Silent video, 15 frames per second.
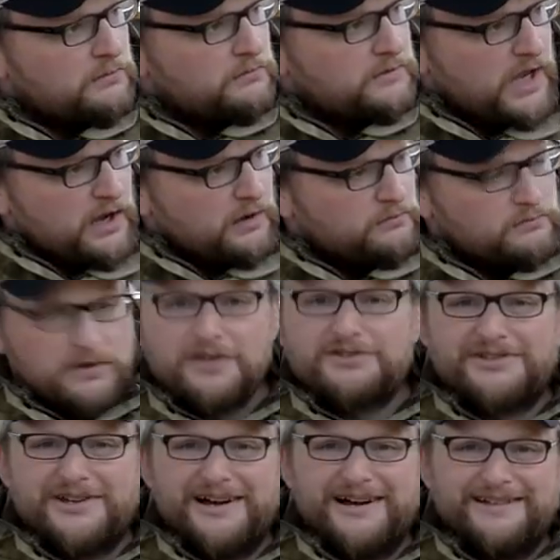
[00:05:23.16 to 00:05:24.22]
yeah,
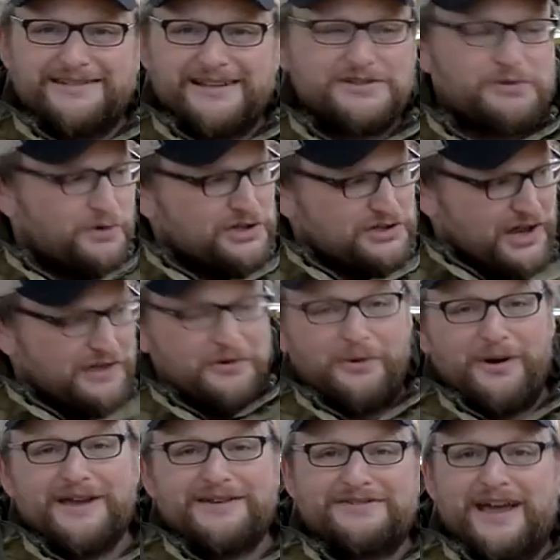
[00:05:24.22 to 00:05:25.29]
let's reset the
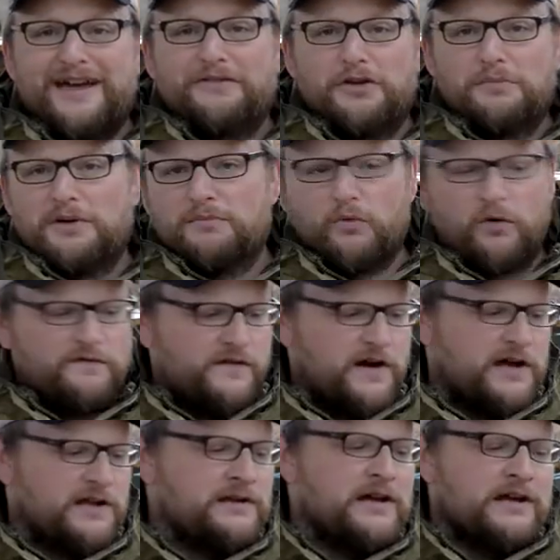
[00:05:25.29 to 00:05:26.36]
range and have a little bit more
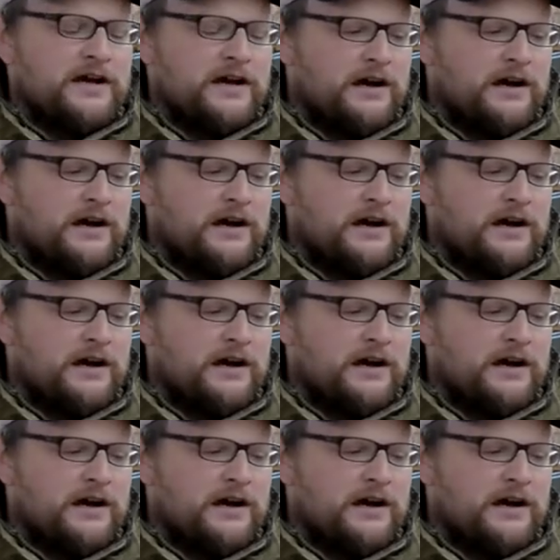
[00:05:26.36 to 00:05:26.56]
fun.